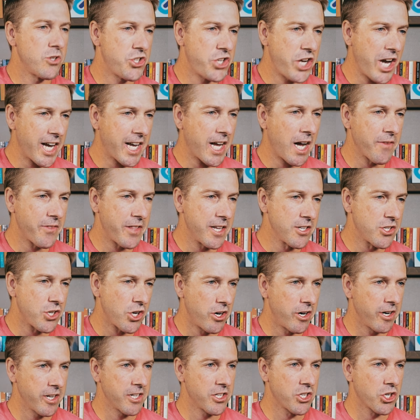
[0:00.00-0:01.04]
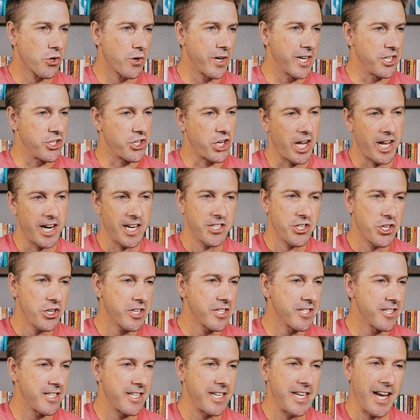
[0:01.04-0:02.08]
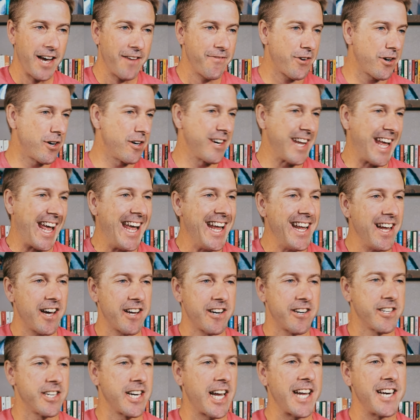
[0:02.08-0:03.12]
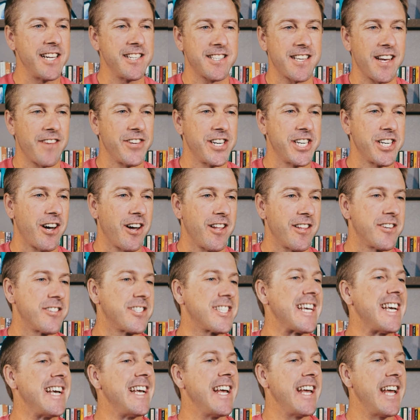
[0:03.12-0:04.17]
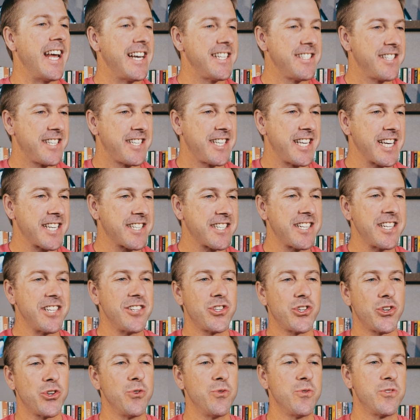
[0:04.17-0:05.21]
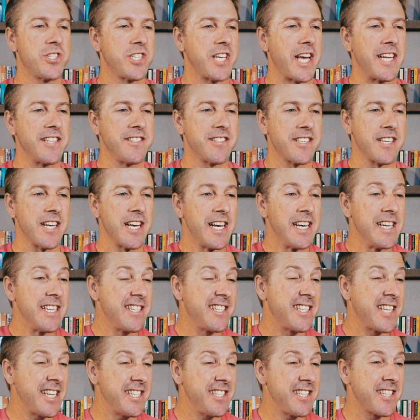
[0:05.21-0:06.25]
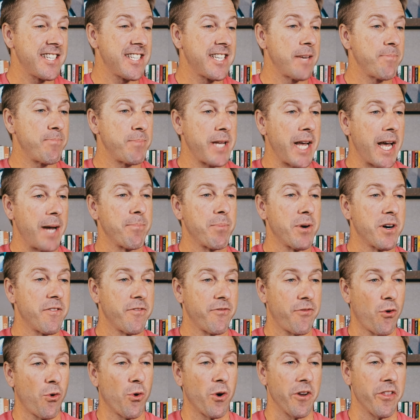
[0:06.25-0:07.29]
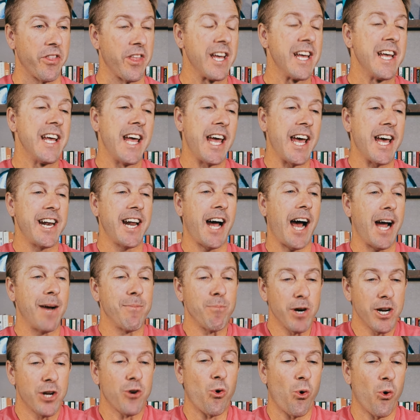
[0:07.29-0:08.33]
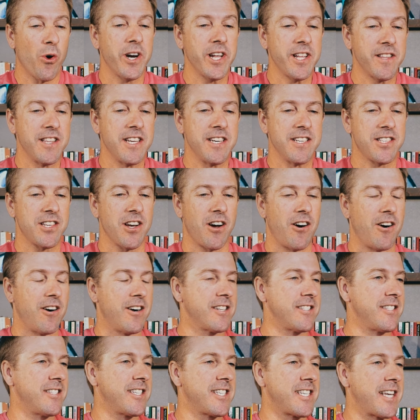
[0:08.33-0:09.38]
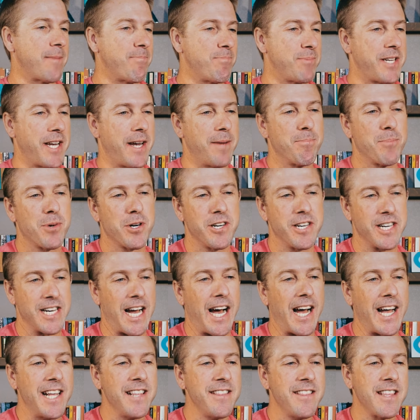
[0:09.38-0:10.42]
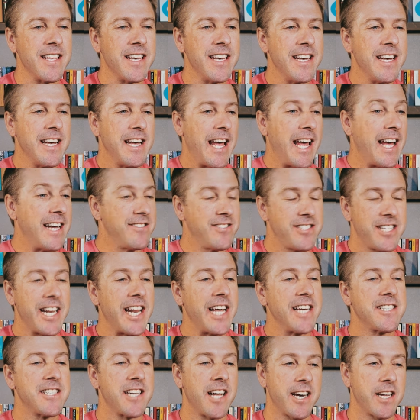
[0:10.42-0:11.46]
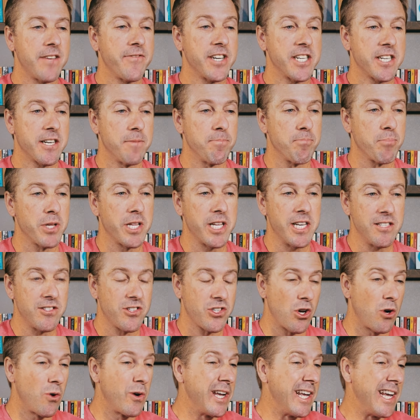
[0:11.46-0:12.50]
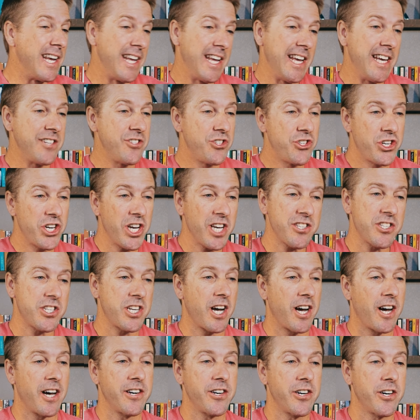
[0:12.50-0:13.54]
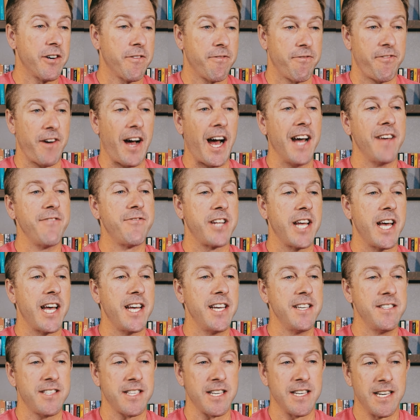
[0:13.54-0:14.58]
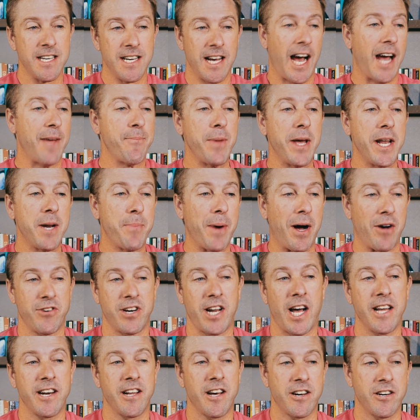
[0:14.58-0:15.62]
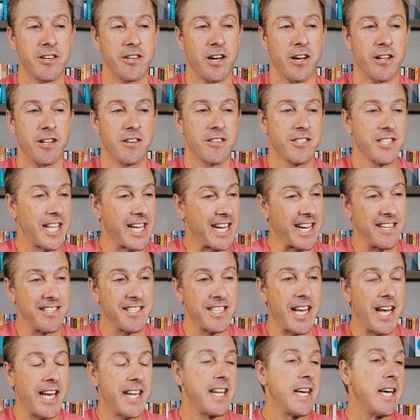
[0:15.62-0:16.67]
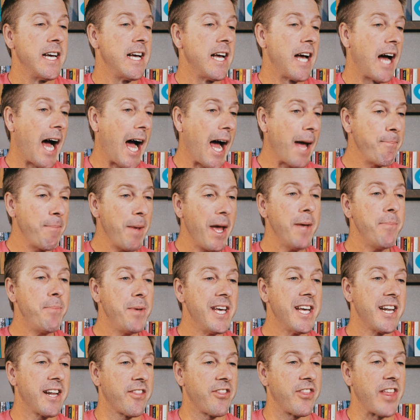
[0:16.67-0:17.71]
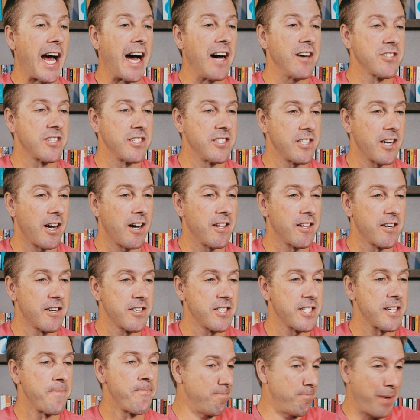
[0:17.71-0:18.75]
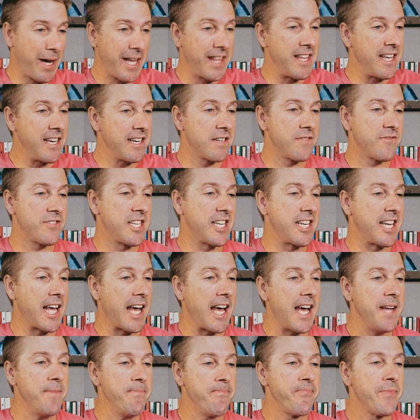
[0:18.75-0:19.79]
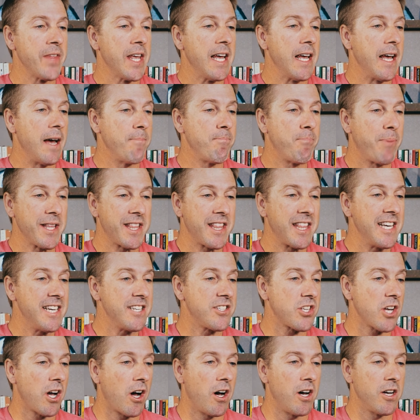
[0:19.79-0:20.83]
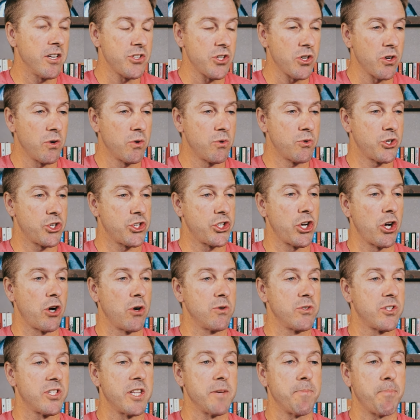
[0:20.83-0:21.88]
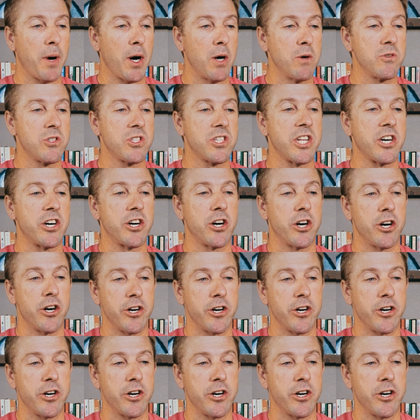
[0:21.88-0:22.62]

check out this earnings screenshot. As you can see, I've earned $897.62 since September 4th. And I'm recording this on September 9th, and today's not even complete. So in just under five days, I made about $900, like I said, I may be at $1,000 by the end of today, but this also shows the posts that are